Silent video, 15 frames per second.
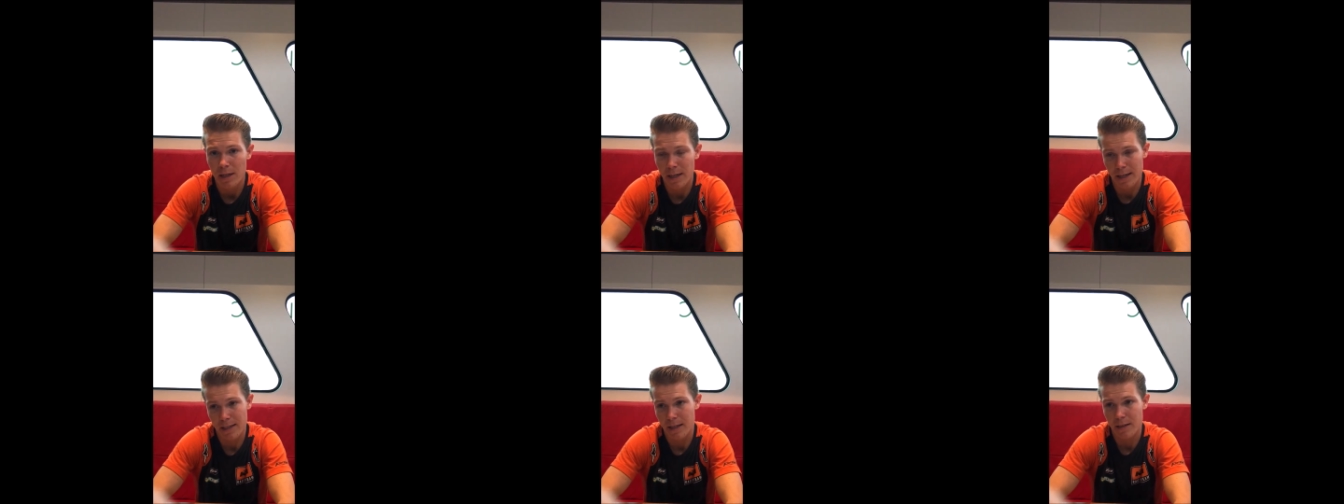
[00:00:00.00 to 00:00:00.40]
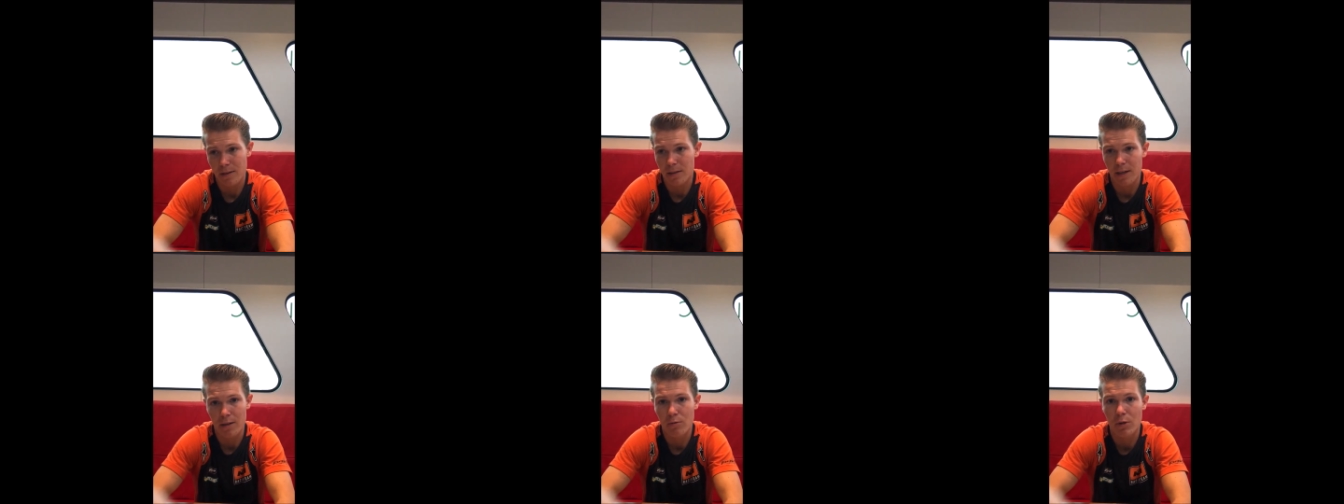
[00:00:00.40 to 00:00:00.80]
yeah,
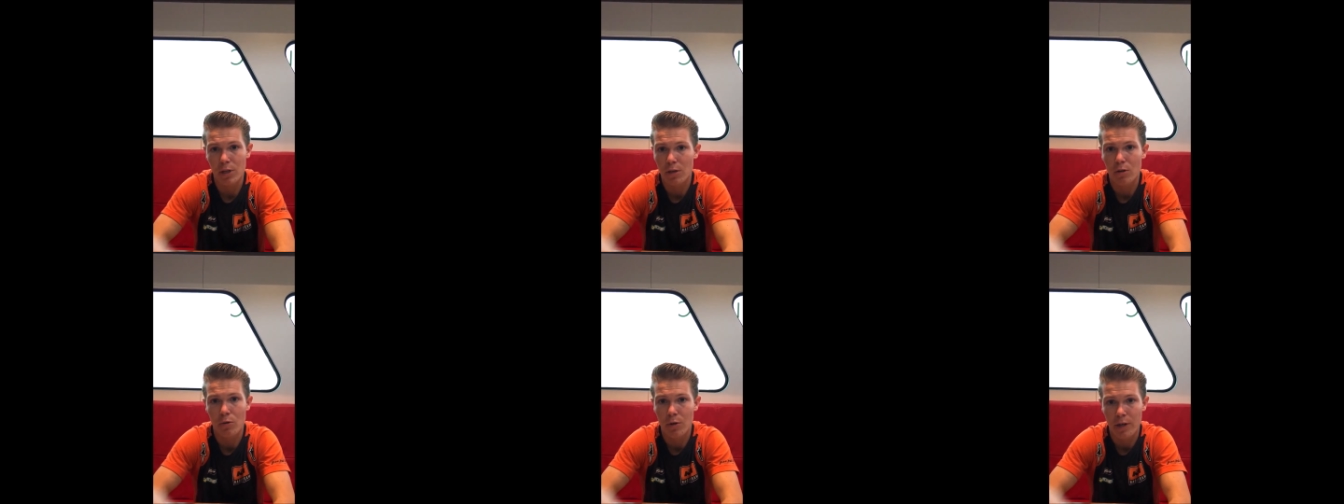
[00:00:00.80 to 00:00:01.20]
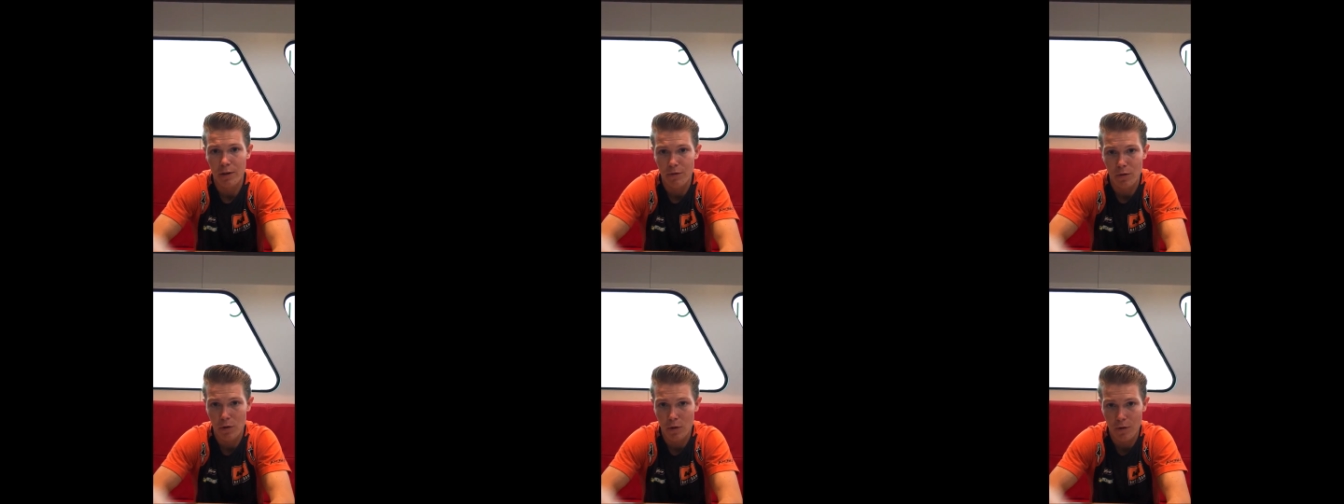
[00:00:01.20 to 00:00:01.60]
then we knew we
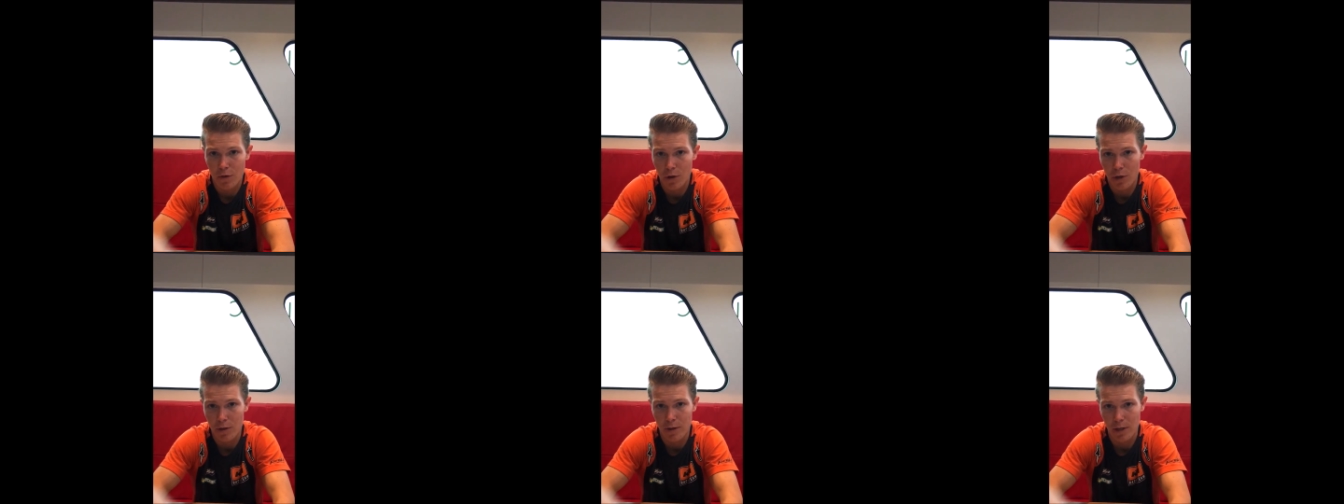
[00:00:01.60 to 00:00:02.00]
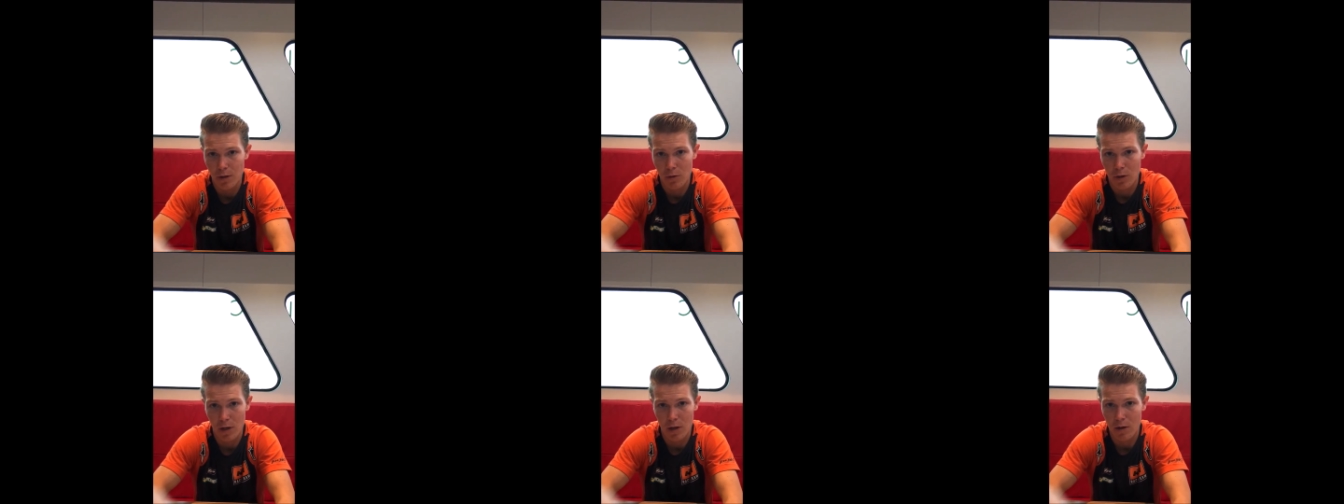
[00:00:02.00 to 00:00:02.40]
have to go further and
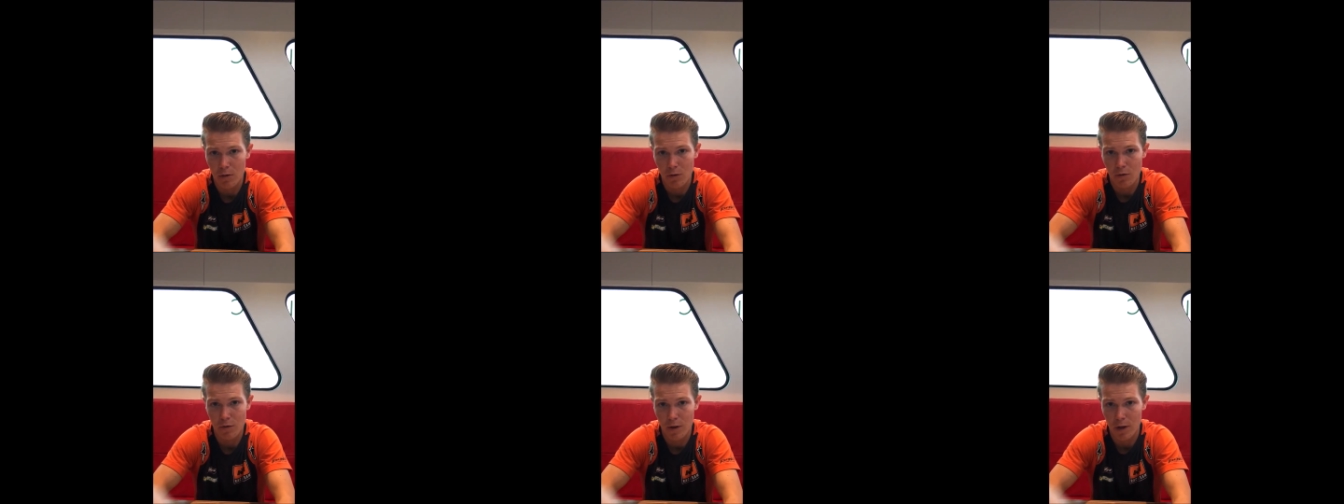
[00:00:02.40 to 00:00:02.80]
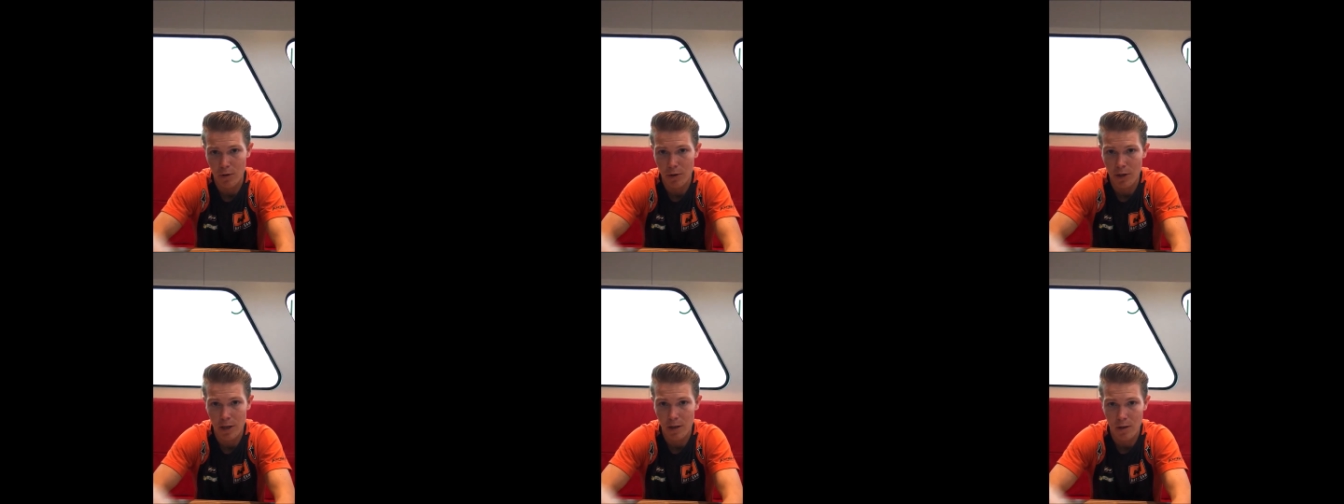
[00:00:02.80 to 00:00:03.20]
look how
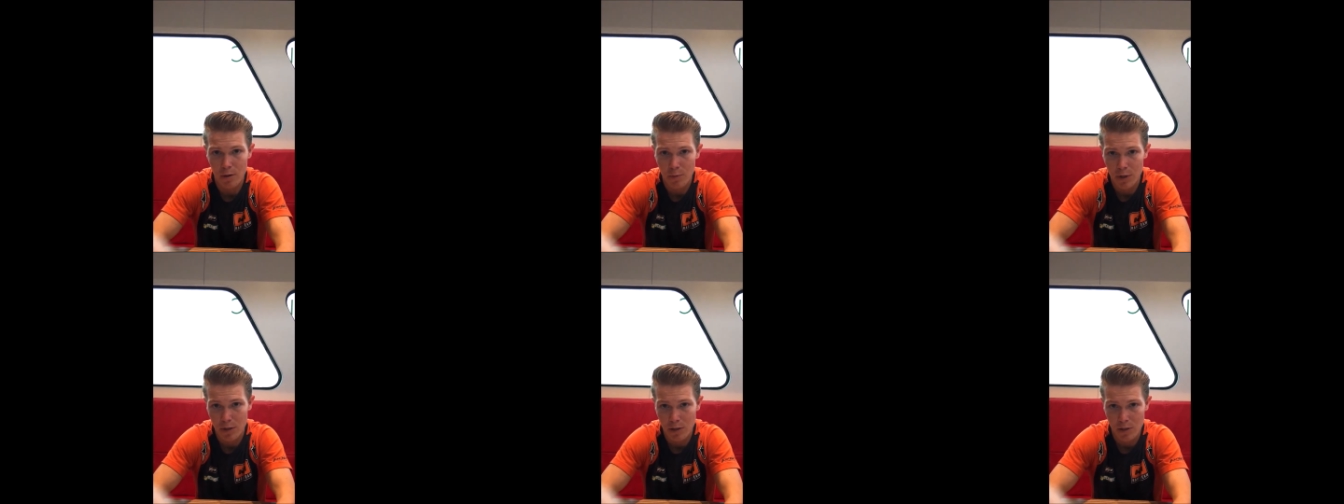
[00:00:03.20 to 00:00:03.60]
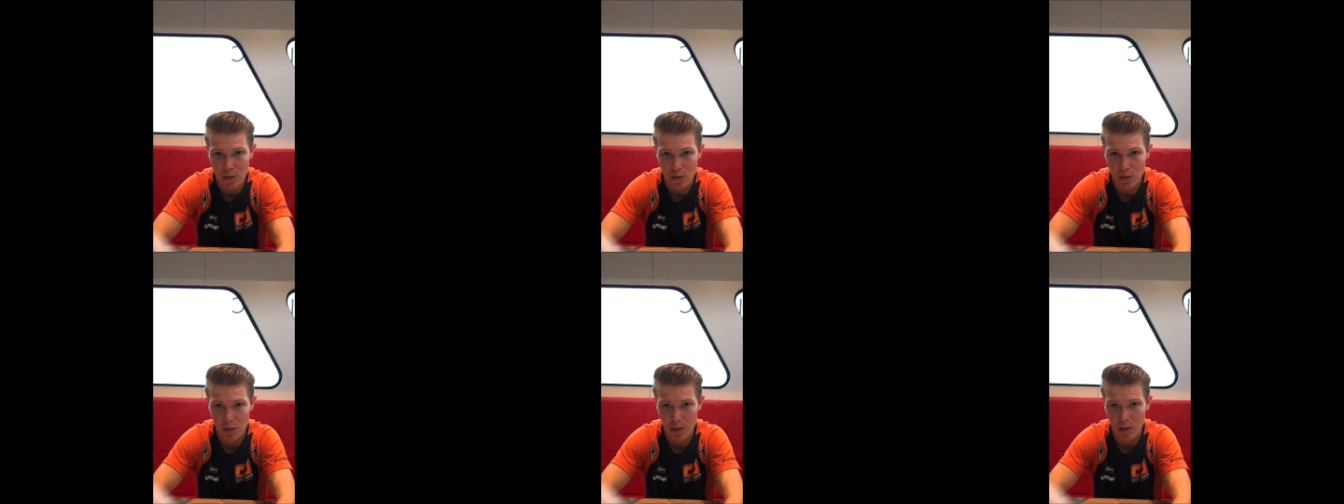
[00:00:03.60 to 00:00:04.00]
far we can come in
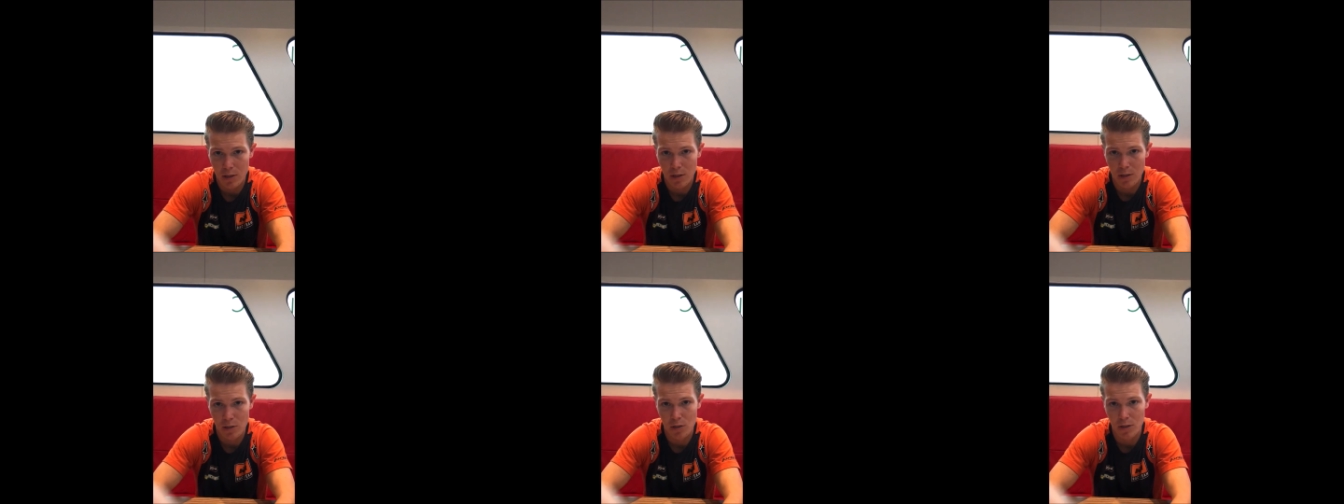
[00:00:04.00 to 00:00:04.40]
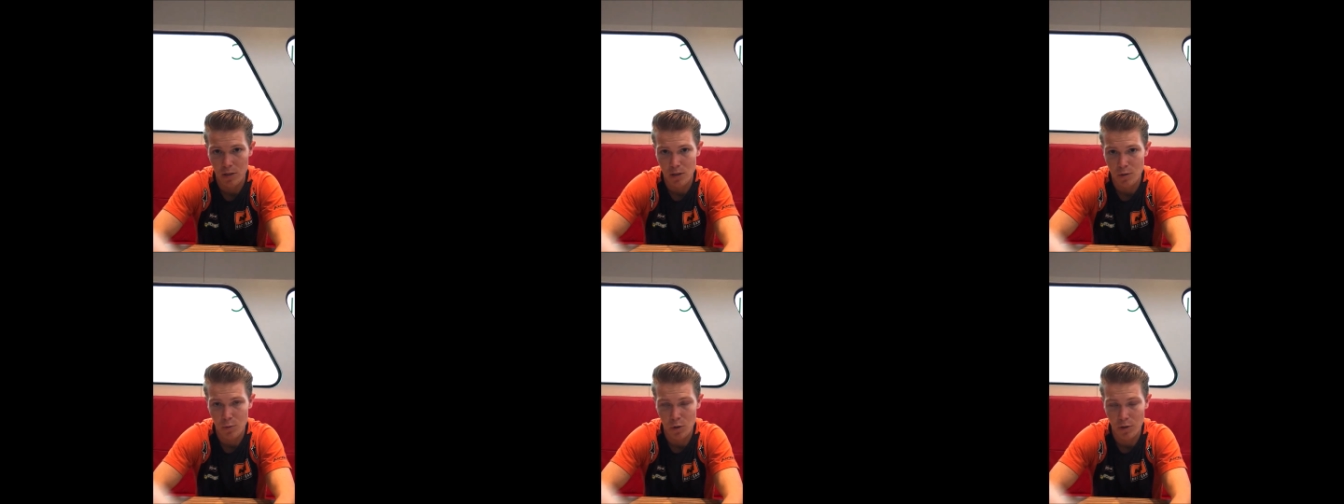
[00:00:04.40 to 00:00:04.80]
this
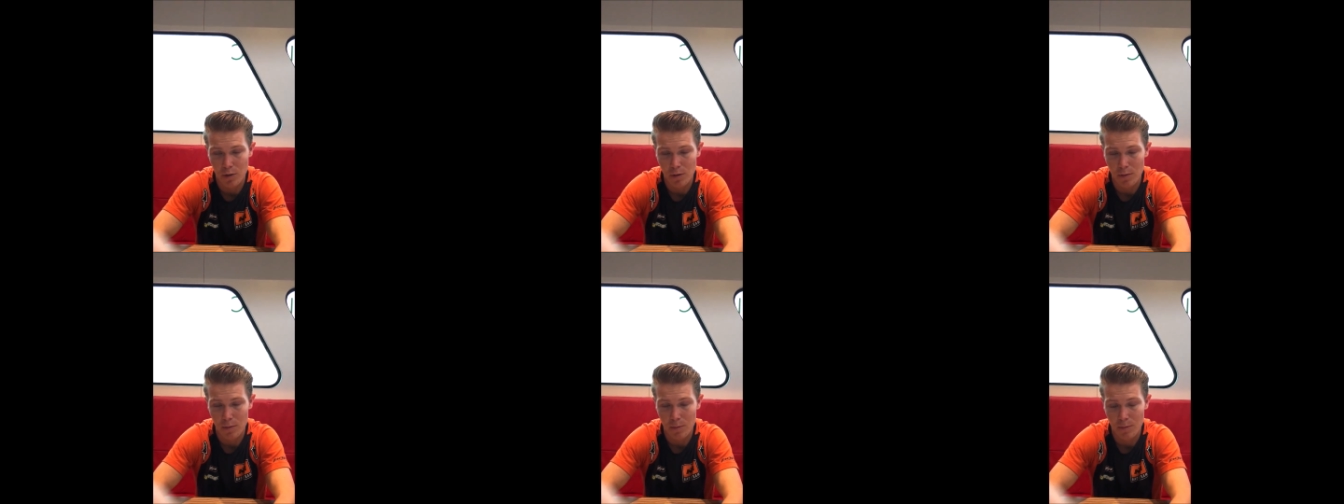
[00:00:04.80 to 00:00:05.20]
sport.